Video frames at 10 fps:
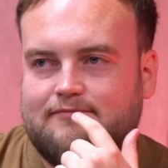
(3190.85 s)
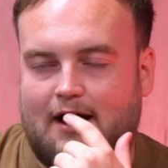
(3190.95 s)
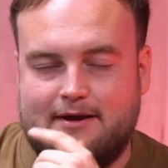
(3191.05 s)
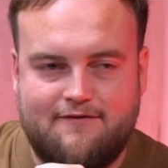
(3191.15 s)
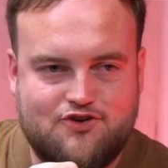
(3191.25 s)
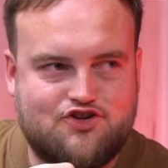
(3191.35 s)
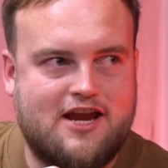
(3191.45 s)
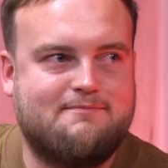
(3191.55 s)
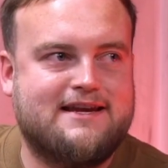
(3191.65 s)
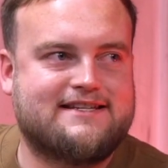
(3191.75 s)
I'm giving
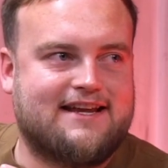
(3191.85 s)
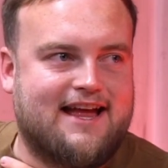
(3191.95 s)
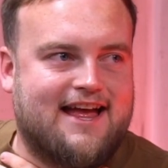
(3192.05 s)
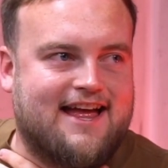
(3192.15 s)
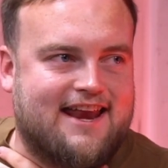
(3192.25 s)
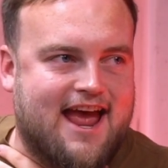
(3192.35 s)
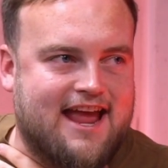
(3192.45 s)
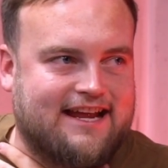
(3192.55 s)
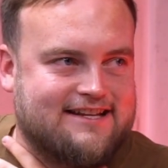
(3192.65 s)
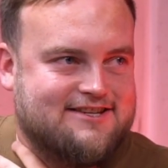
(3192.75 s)
Shake Bees an
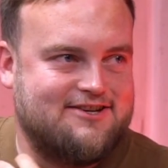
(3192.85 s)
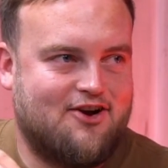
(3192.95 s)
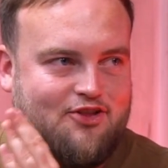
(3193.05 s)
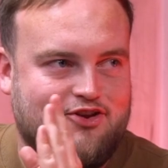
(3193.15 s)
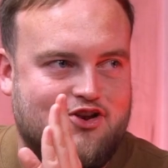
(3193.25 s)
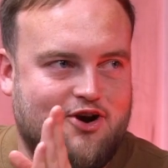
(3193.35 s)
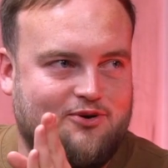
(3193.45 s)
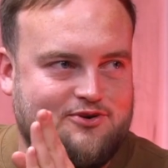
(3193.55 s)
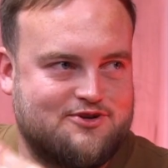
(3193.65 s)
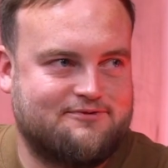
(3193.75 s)
8 on the nose.